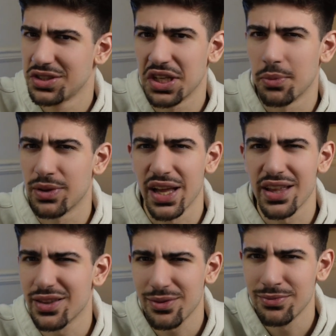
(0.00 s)

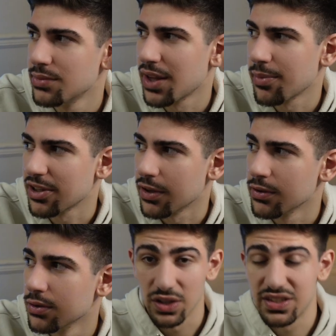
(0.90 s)
complain them. Yeah, that makes
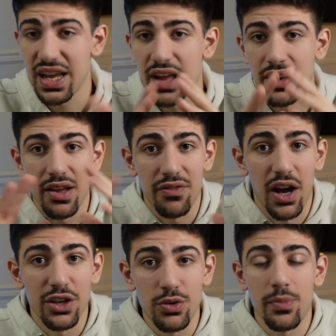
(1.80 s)
sense. Once again, if
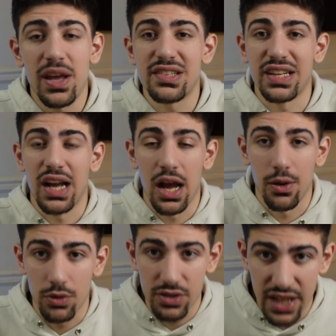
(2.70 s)
I do amazing, I
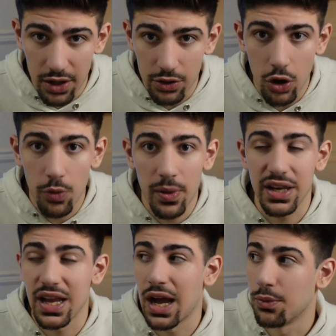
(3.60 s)
will tell
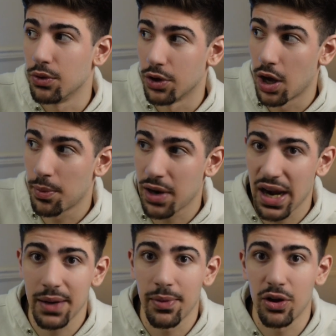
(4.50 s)
nobody. I will not
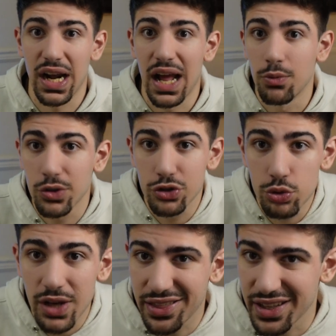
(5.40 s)
brag about it. I will
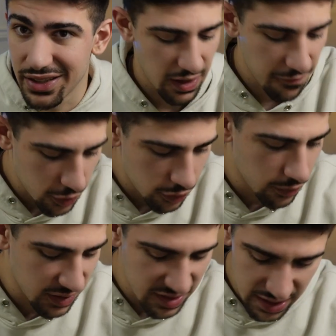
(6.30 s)
do nothing. If you do
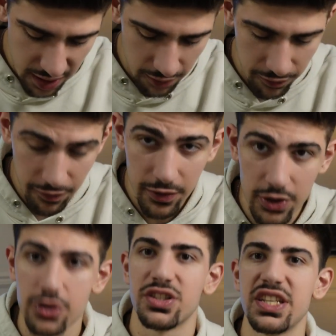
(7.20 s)
this enough,
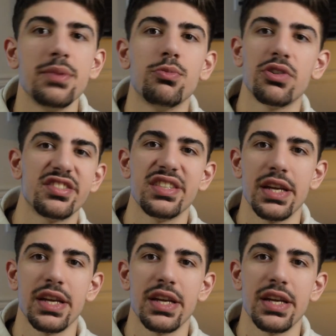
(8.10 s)
your team will see